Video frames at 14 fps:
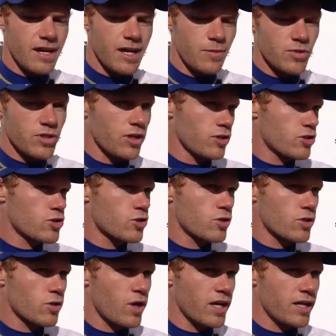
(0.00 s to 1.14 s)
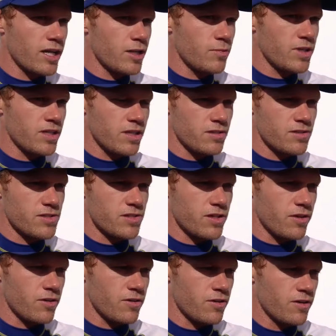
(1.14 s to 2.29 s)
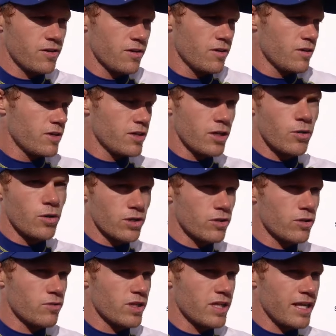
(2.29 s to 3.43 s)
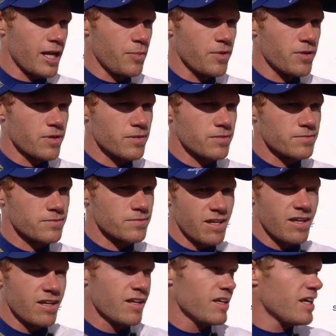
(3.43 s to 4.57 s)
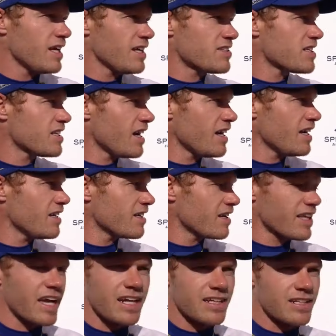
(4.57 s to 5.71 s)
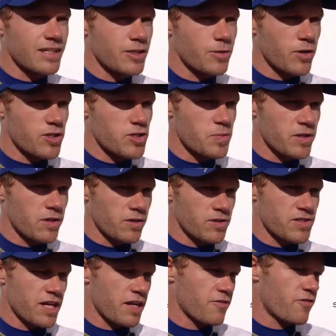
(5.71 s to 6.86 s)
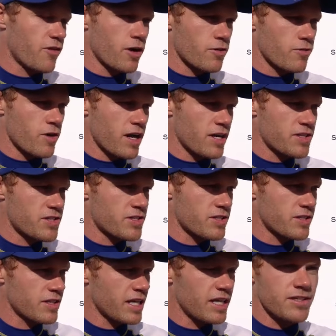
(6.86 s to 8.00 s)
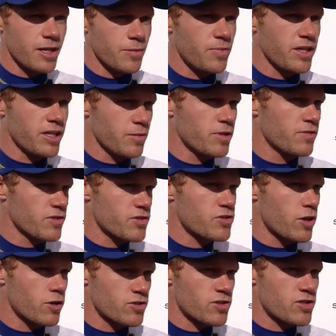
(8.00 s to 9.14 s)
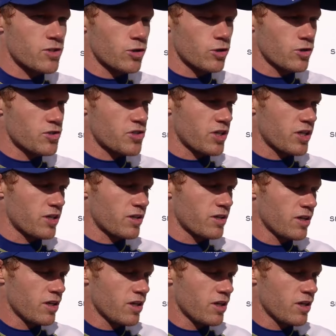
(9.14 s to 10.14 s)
um, you know, just couldn't quite get them in the end. So, you know, all in all, really happy. Yeah, today, you know, they had a clicker boat spit on us. That final race ended up being a bit of a soldier's course and,